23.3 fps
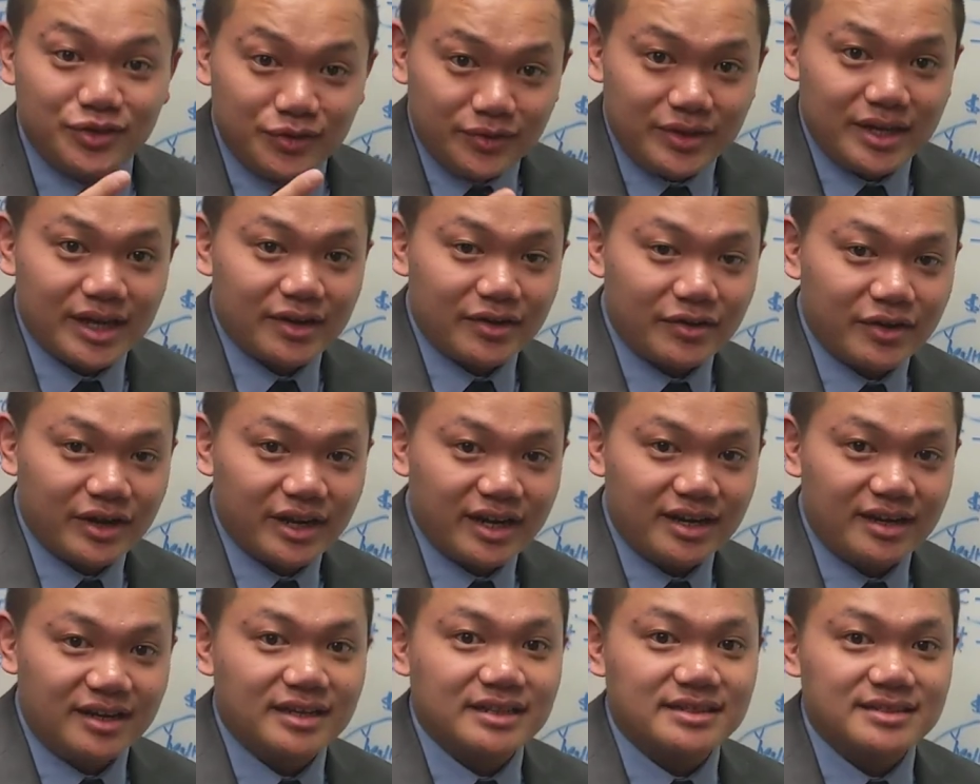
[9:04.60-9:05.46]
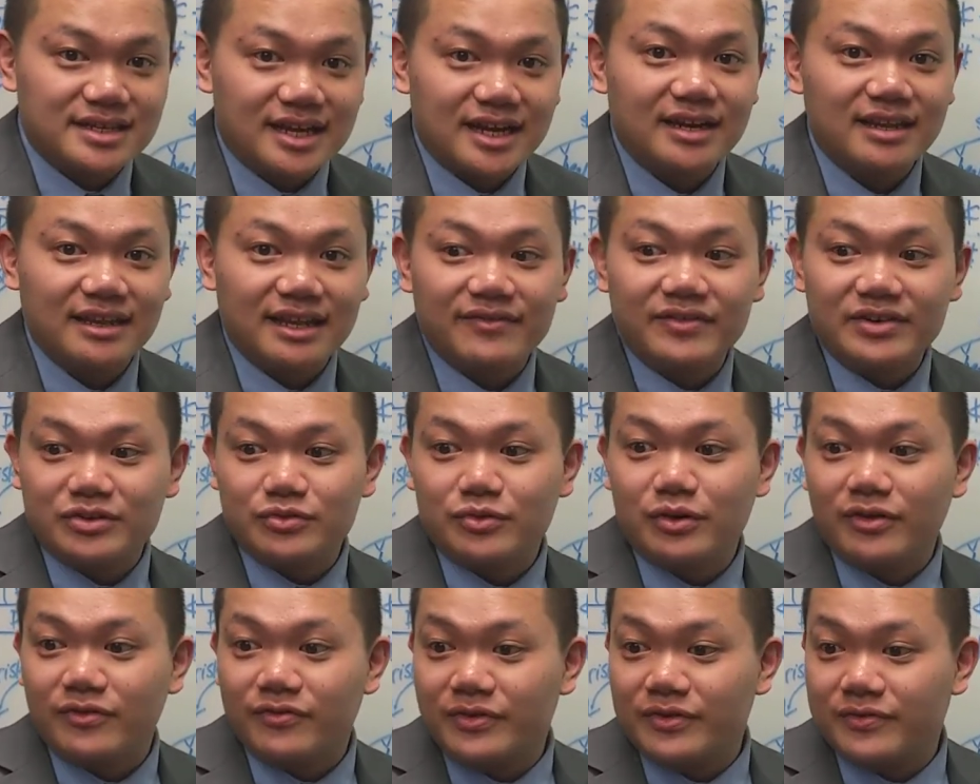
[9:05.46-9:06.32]
you get credited 10, 11,
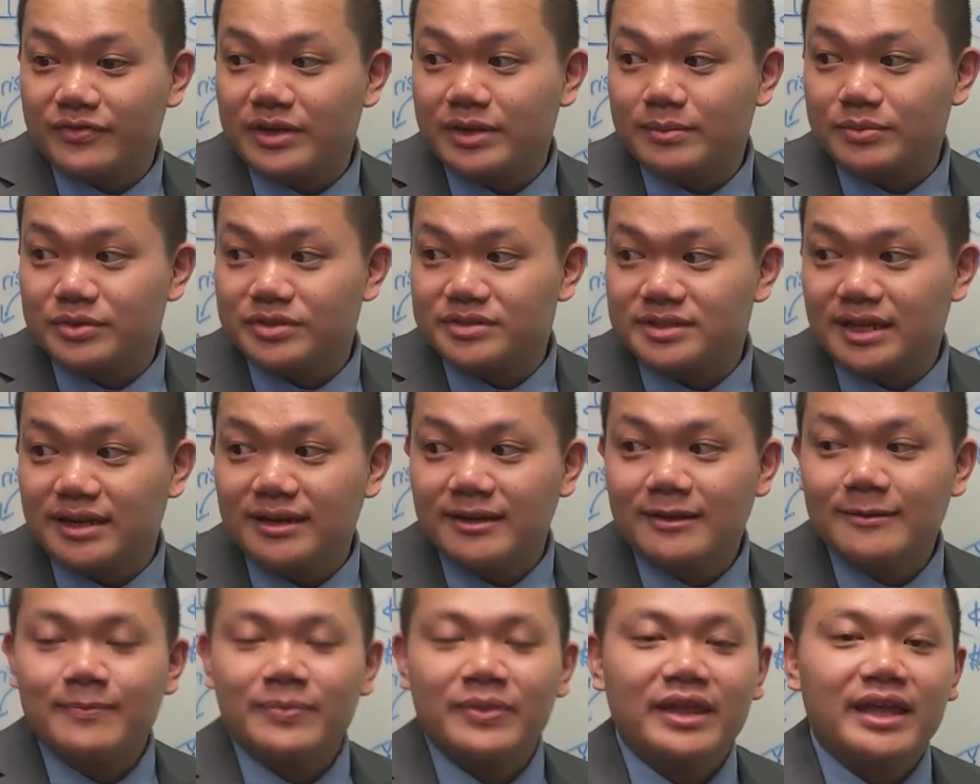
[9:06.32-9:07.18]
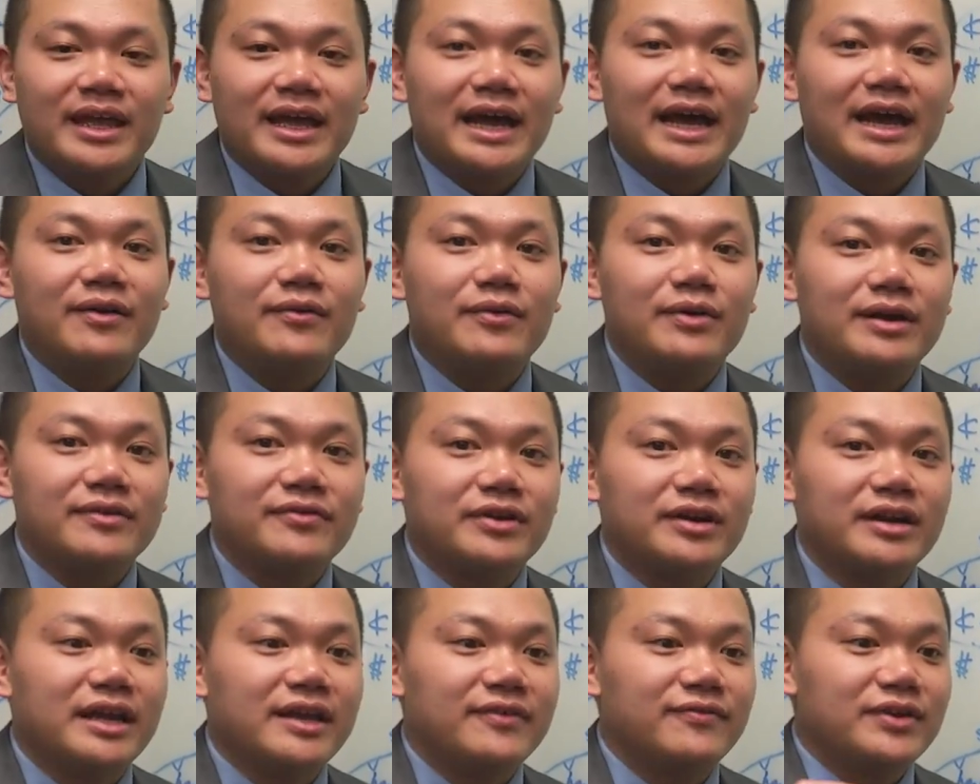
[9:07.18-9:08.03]
12, 15%.
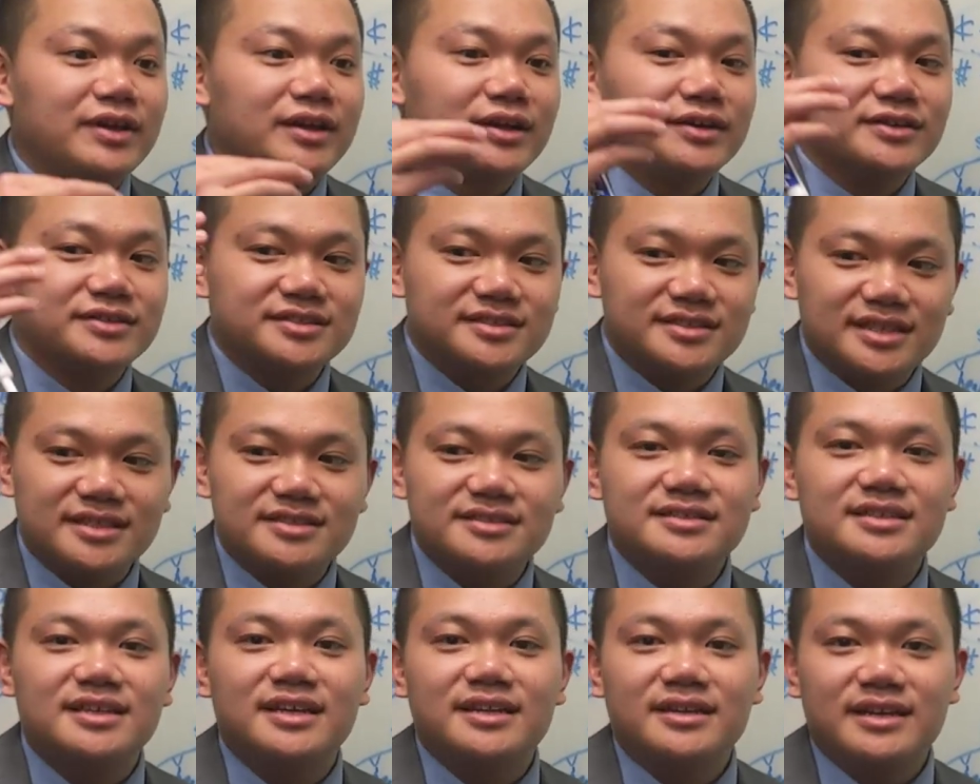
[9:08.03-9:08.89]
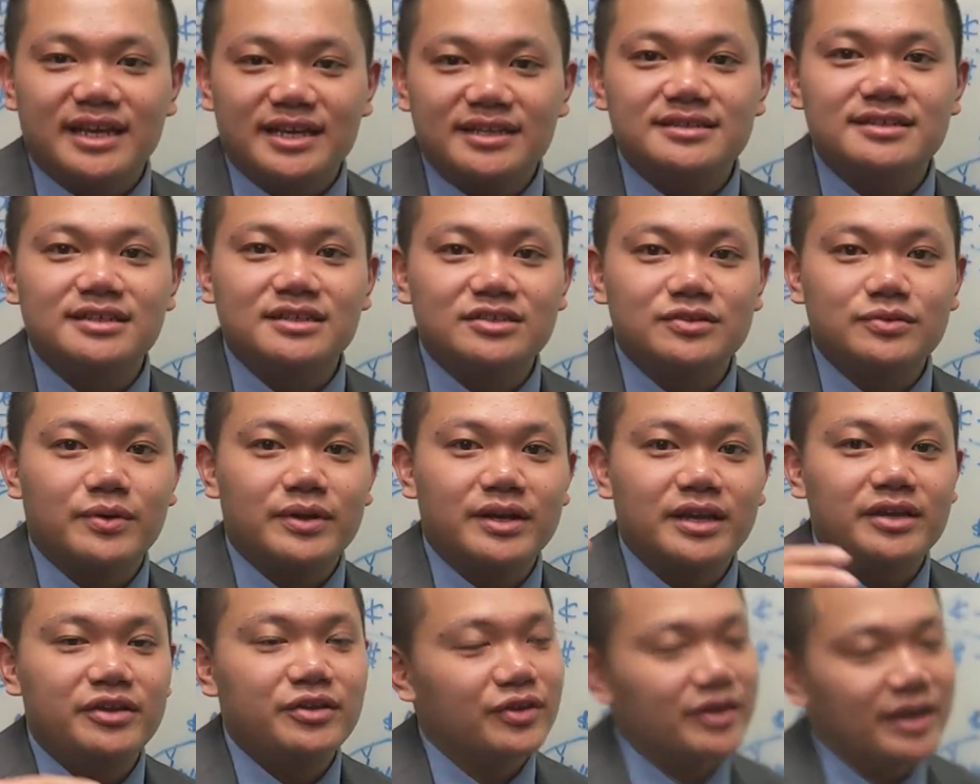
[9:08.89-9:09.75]
However, if it goes 16, 18,
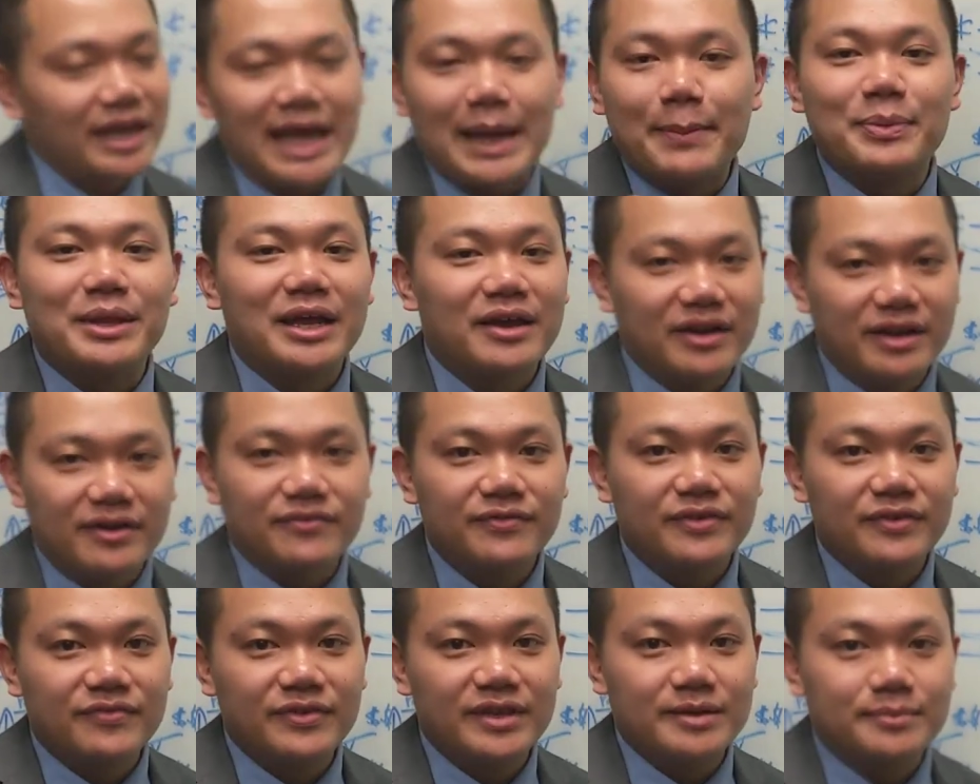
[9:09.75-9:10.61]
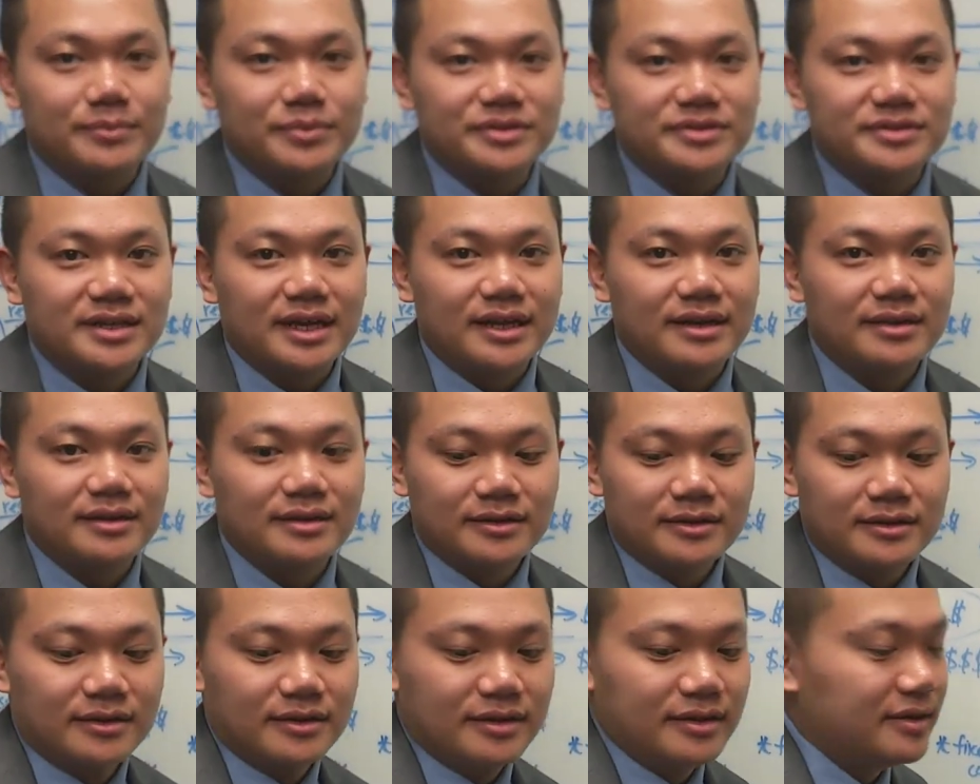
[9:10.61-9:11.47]
20, you're capped out at 15%,
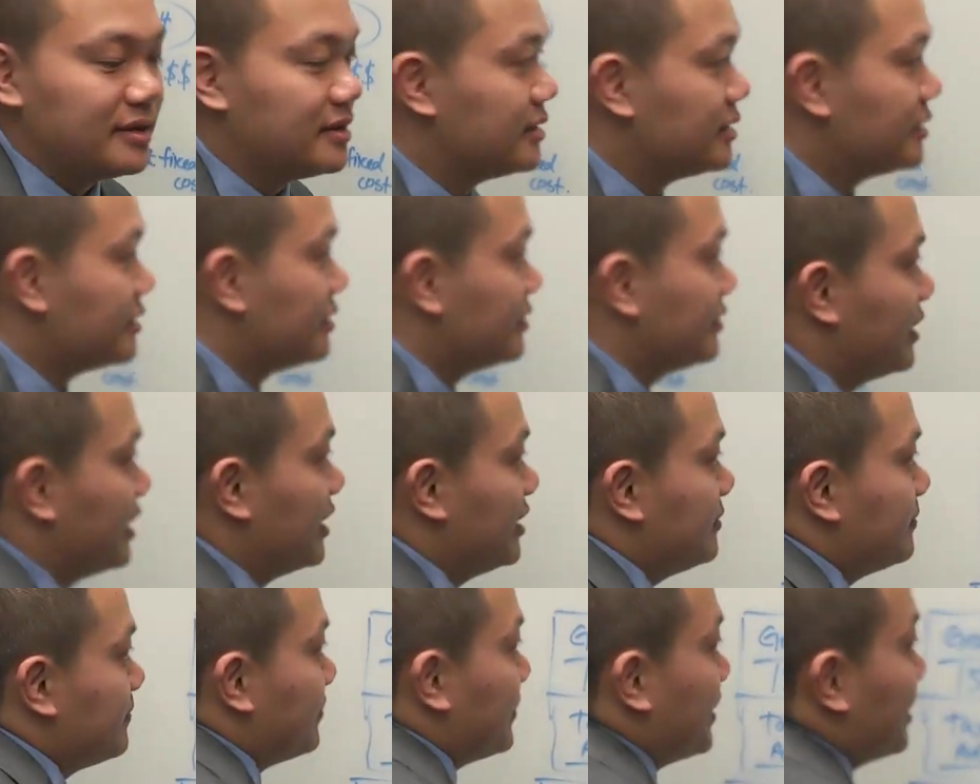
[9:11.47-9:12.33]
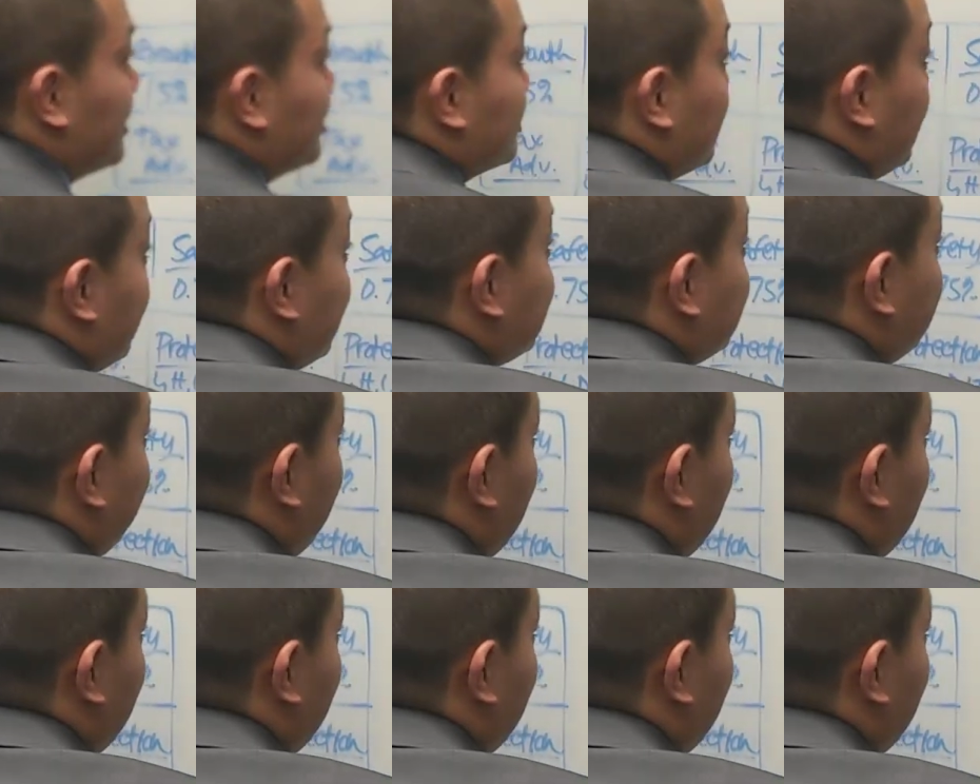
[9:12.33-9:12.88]
right? So it's